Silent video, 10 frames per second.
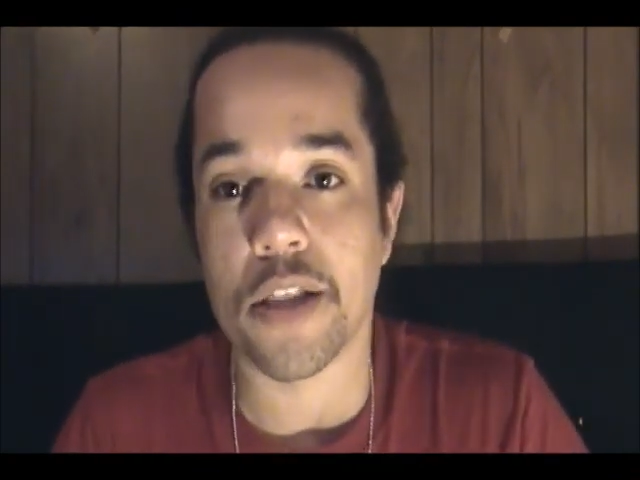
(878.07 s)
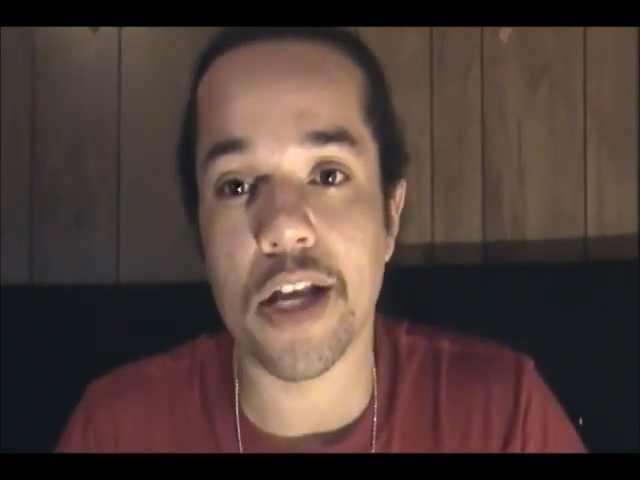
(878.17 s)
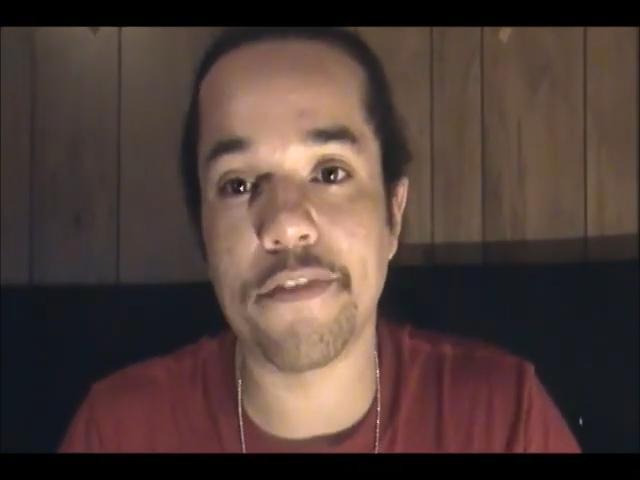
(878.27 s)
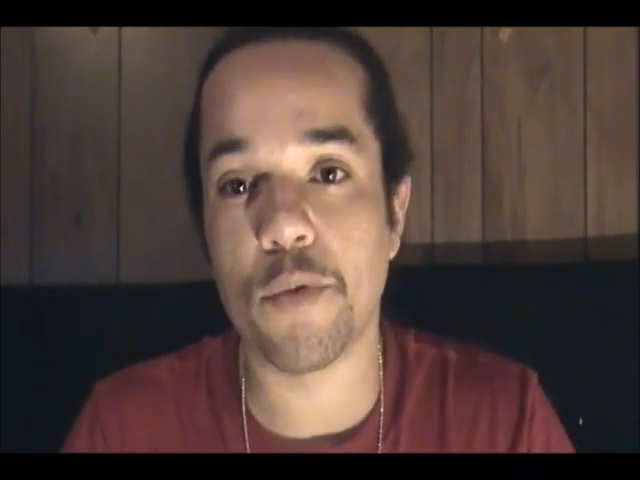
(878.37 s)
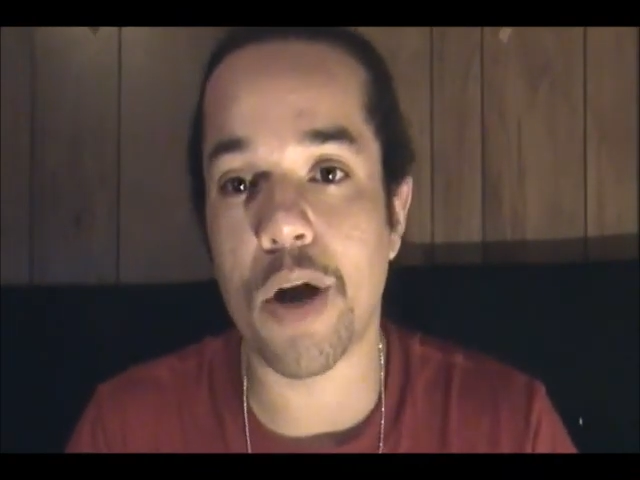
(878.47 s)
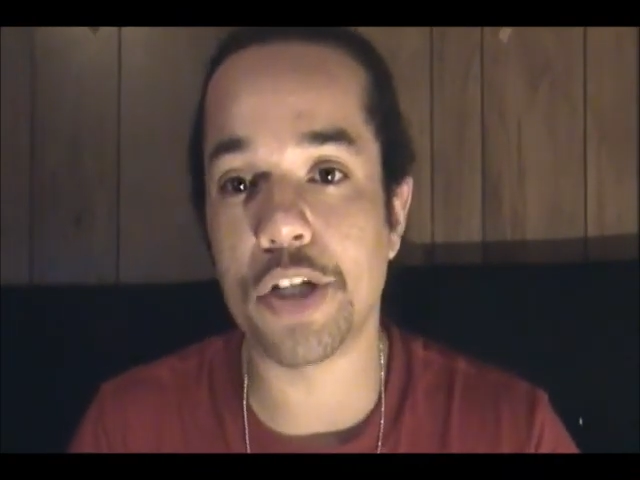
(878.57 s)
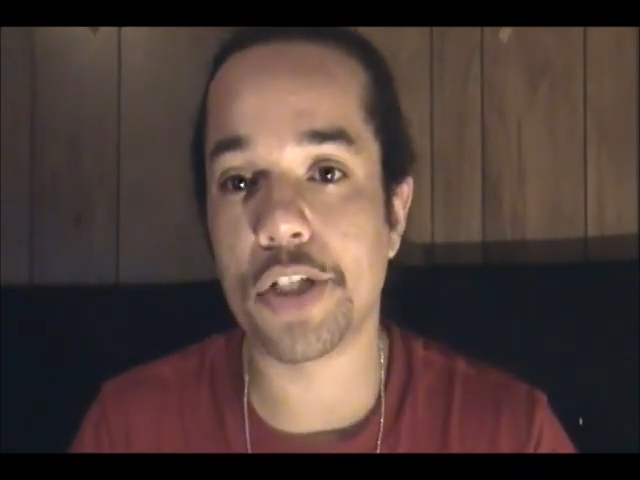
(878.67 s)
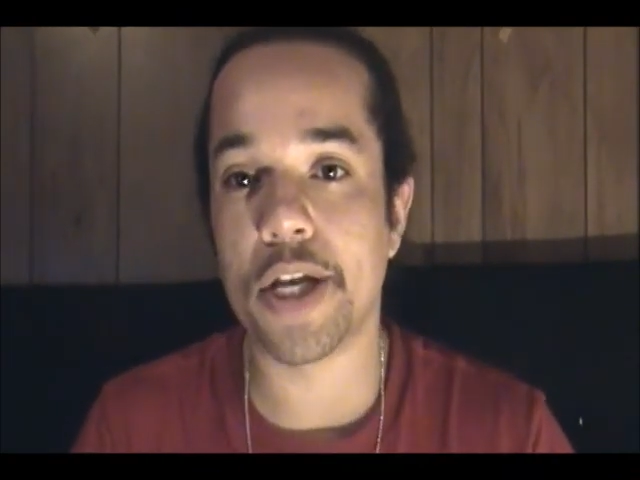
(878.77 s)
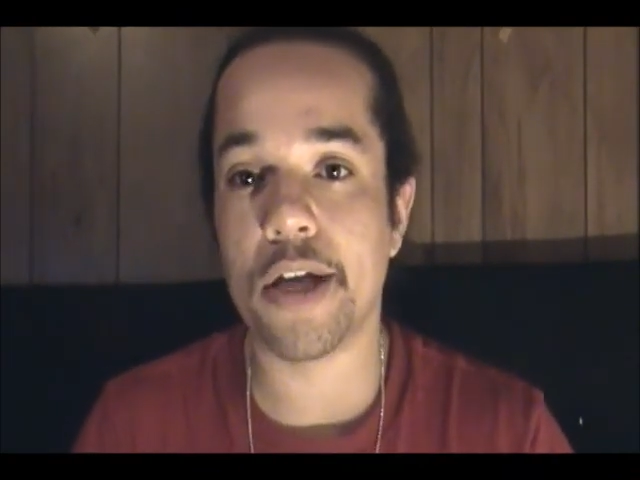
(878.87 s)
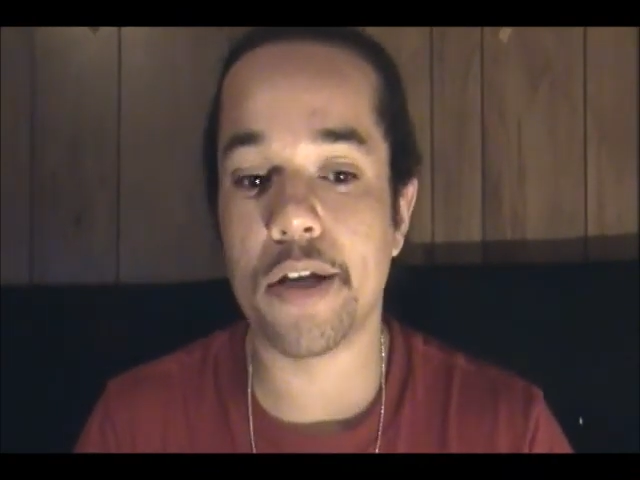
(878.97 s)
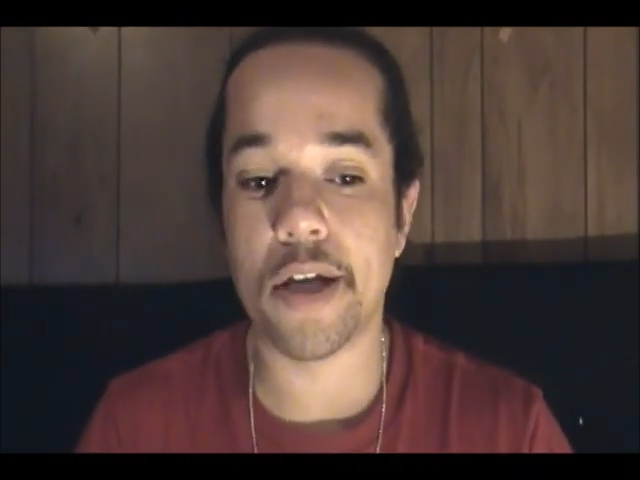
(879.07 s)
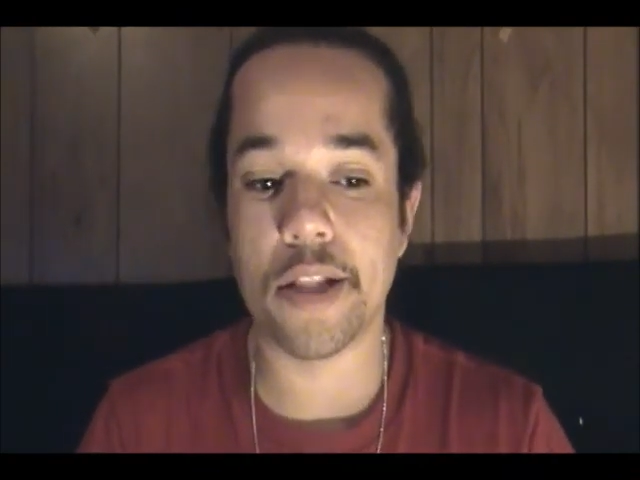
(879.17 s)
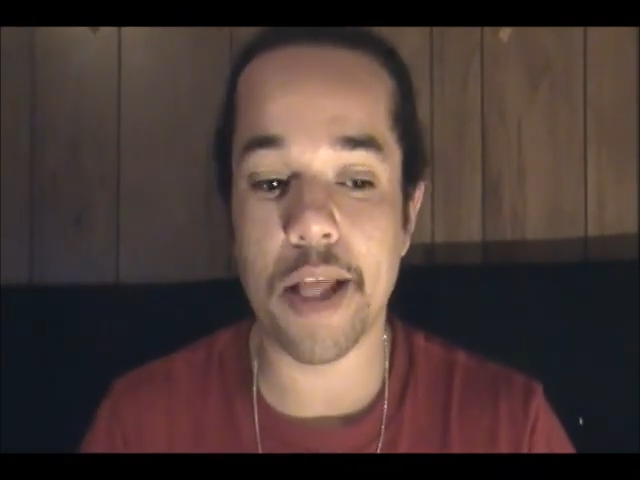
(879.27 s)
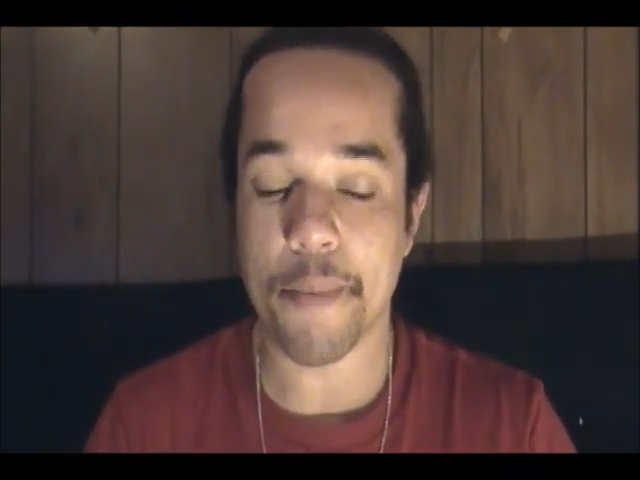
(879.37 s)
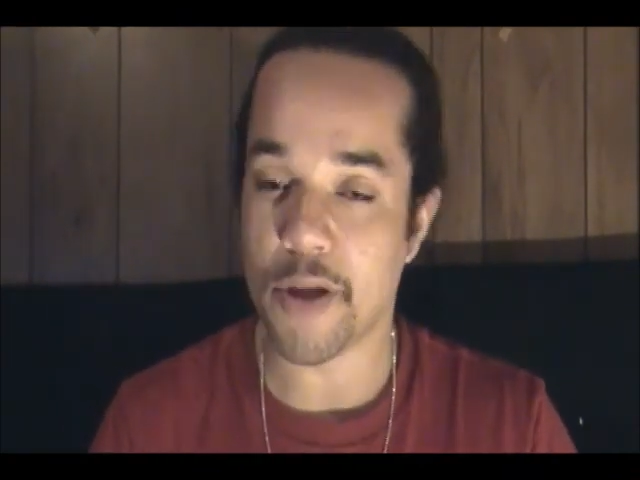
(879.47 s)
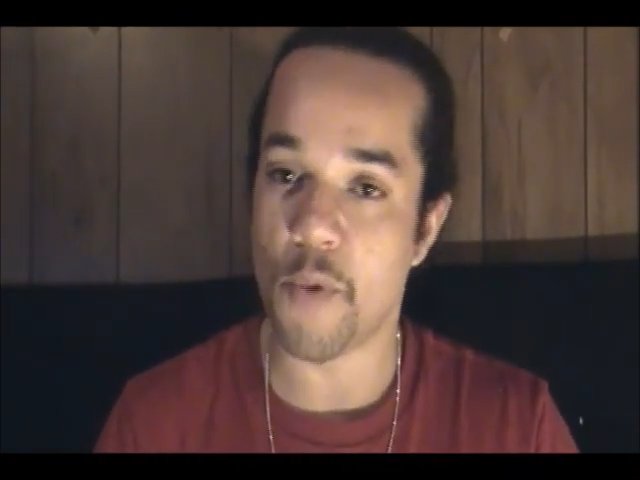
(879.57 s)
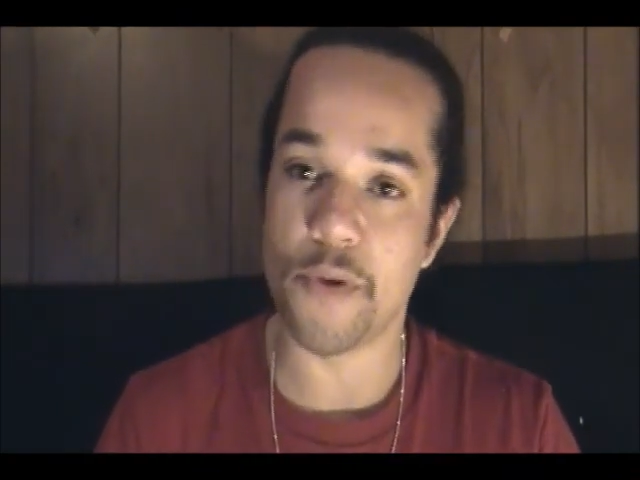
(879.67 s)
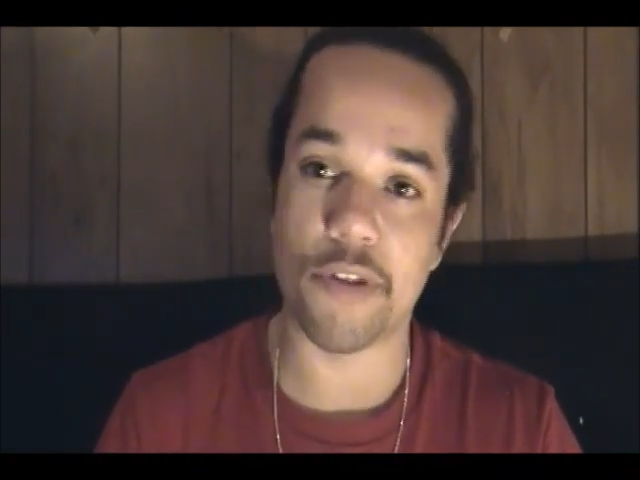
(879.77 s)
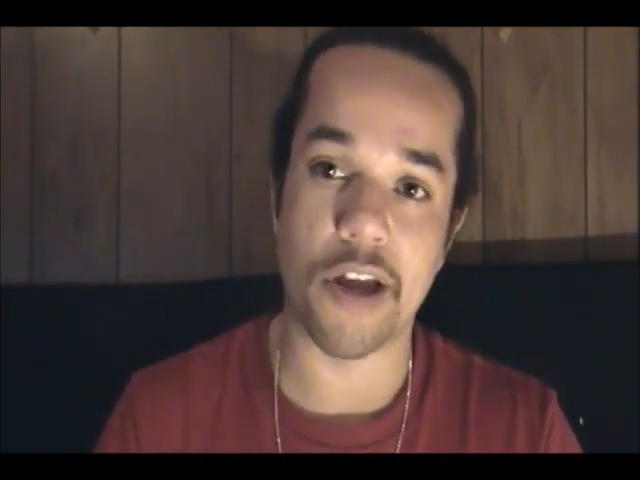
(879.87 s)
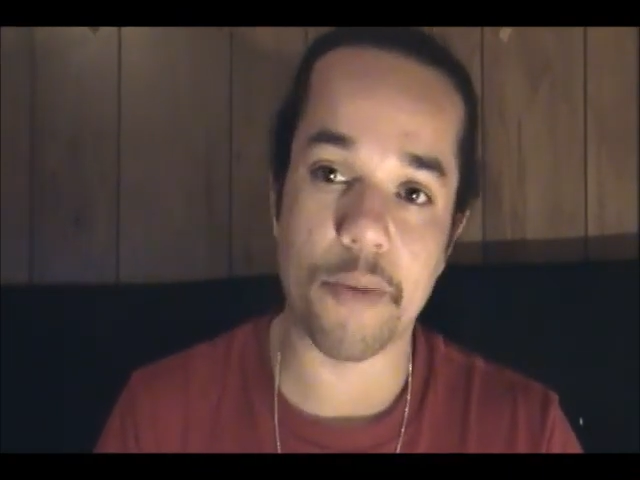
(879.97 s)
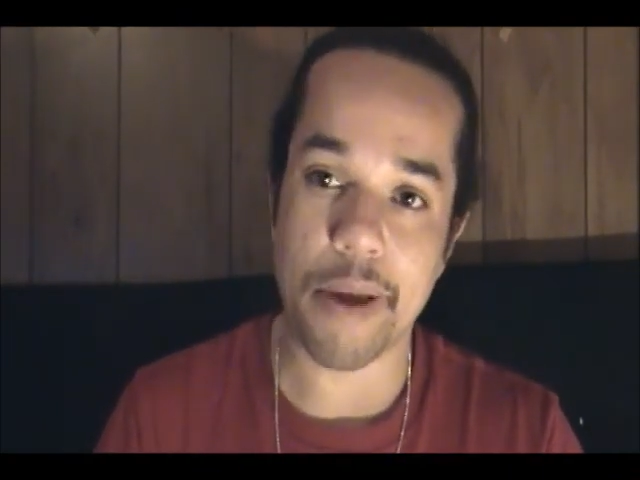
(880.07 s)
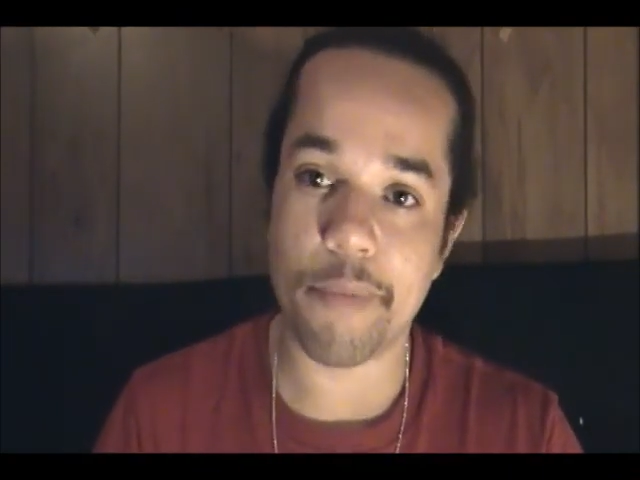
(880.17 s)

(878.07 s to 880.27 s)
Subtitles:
thanks for watching, and let me know what you thought of the